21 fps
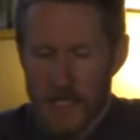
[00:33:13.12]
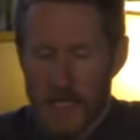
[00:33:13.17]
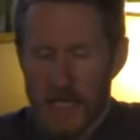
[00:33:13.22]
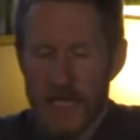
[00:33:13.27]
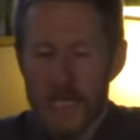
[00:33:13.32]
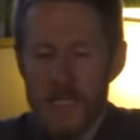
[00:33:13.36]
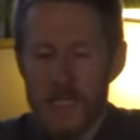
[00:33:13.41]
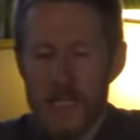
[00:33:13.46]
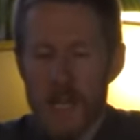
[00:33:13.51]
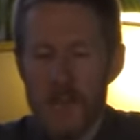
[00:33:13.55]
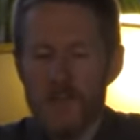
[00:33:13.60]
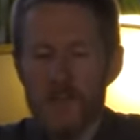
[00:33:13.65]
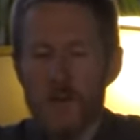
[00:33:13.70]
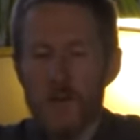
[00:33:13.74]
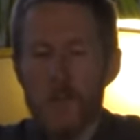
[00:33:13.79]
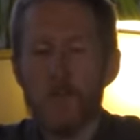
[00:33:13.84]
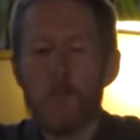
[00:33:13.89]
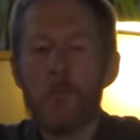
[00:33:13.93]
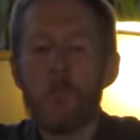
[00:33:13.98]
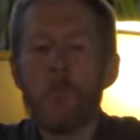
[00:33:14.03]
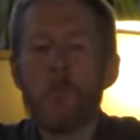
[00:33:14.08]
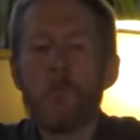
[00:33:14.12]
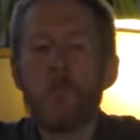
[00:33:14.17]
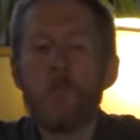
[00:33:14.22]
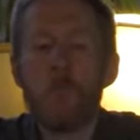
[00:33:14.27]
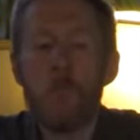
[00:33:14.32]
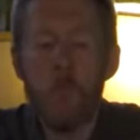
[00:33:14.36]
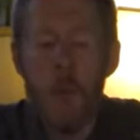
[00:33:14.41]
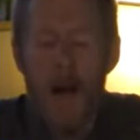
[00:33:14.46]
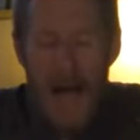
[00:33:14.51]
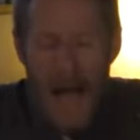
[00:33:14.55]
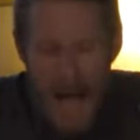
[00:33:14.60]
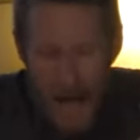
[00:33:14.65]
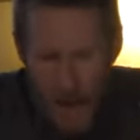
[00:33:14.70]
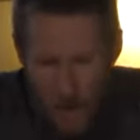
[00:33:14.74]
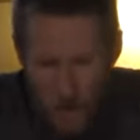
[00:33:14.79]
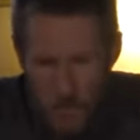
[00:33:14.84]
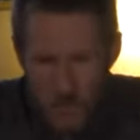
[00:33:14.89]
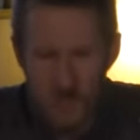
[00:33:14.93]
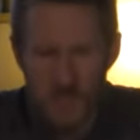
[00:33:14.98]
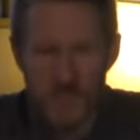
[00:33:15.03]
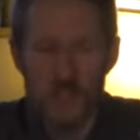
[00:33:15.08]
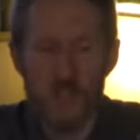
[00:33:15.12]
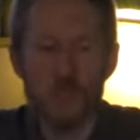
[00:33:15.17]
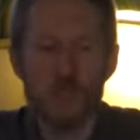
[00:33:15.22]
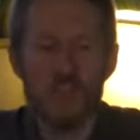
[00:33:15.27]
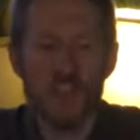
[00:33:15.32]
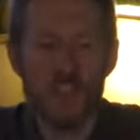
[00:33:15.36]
He never pounds you